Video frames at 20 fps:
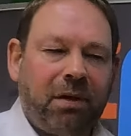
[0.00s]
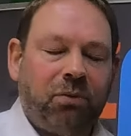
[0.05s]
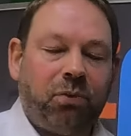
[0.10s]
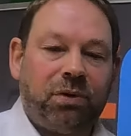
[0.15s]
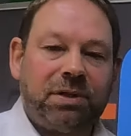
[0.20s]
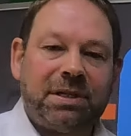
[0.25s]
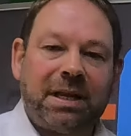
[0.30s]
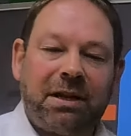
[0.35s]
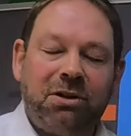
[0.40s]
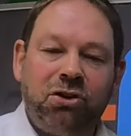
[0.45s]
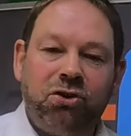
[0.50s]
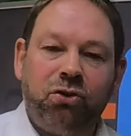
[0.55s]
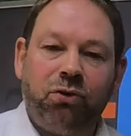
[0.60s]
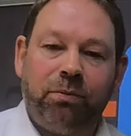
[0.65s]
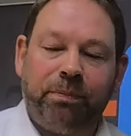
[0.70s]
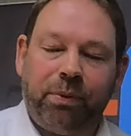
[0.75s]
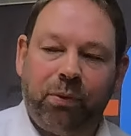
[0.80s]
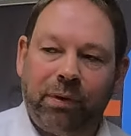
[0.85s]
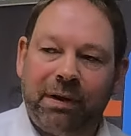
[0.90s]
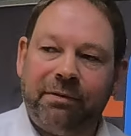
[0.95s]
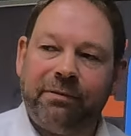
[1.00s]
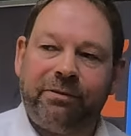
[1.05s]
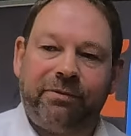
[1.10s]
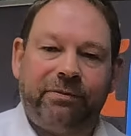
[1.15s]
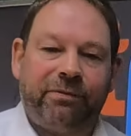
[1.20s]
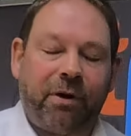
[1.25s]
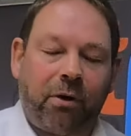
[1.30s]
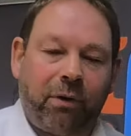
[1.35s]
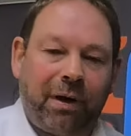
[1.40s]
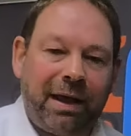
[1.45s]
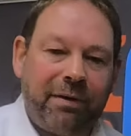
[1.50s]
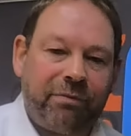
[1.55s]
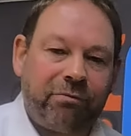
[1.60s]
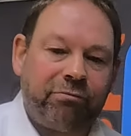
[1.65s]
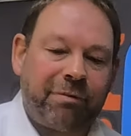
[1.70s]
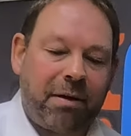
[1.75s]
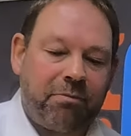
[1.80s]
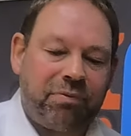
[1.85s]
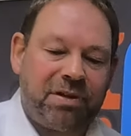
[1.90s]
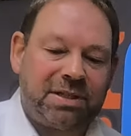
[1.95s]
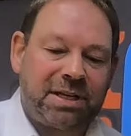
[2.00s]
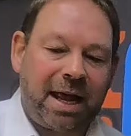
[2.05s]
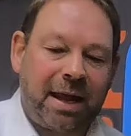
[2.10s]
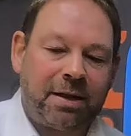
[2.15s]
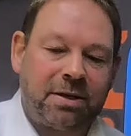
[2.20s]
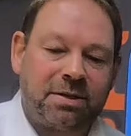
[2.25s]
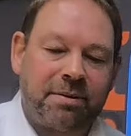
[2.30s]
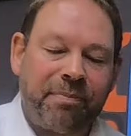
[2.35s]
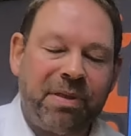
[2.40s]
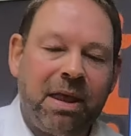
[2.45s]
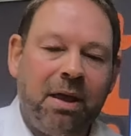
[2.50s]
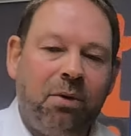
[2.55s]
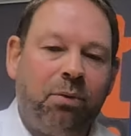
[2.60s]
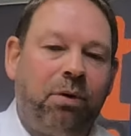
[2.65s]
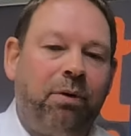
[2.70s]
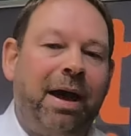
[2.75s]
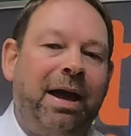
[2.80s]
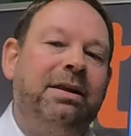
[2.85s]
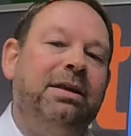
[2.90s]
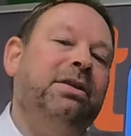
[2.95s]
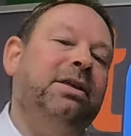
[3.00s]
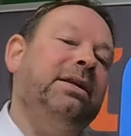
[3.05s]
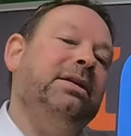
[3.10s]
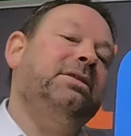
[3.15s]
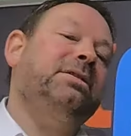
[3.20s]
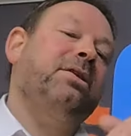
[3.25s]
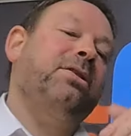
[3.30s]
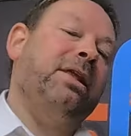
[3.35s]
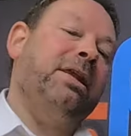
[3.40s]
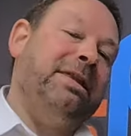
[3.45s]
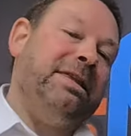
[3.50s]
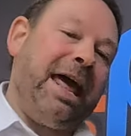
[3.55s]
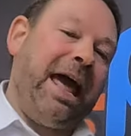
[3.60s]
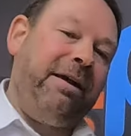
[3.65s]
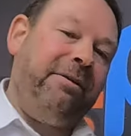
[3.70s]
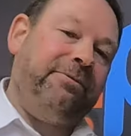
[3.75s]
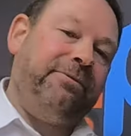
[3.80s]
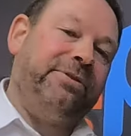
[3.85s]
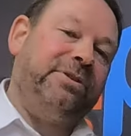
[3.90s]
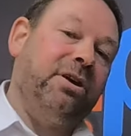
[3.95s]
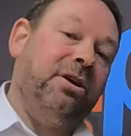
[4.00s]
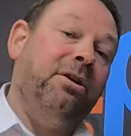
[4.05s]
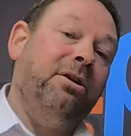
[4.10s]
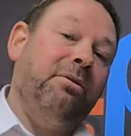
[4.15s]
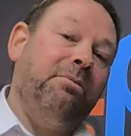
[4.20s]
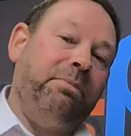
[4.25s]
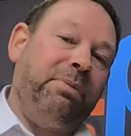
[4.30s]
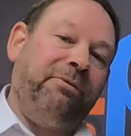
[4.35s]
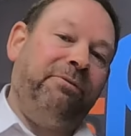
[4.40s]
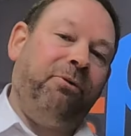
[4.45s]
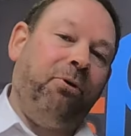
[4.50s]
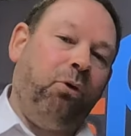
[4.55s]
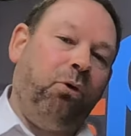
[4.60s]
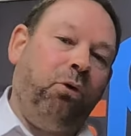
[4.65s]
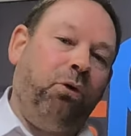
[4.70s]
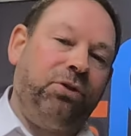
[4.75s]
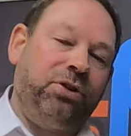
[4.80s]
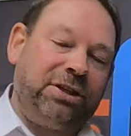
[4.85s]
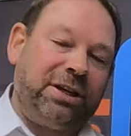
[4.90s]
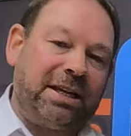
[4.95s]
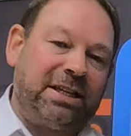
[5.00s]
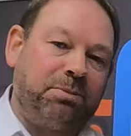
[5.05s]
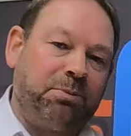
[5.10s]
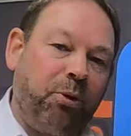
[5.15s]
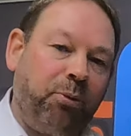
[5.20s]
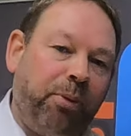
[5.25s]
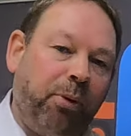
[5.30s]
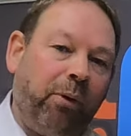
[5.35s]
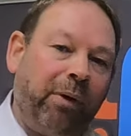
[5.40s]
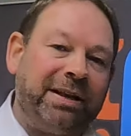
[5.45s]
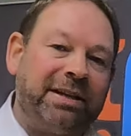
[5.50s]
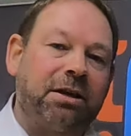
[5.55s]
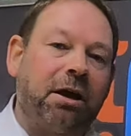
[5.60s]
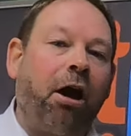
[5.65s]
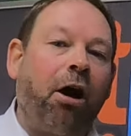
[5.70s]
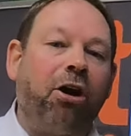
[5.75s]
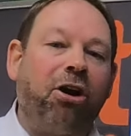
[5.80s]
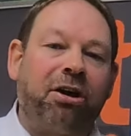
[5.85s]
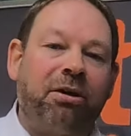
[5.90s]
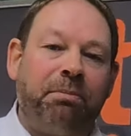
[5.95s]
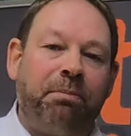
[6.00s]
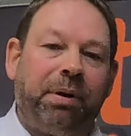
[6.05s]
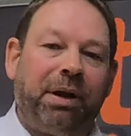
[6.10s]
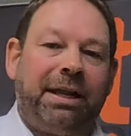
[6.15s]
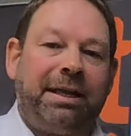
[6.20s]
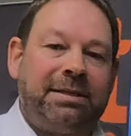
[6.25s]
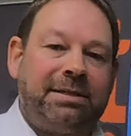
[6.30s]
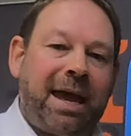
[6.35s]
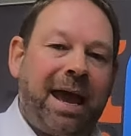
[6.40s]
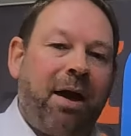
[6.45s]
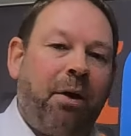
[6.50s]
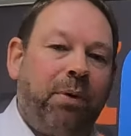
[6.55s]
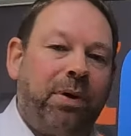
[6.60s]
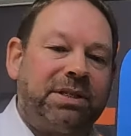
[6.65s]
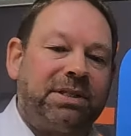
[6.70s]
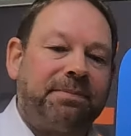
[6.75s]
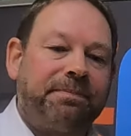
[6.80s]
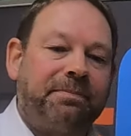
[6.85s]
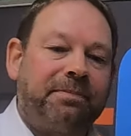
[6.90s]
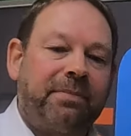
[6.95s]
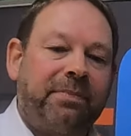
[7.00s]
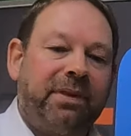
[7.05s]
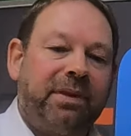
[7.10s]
What does that 0.5 represent? Well, anything to the left before the decimal point are complete hours.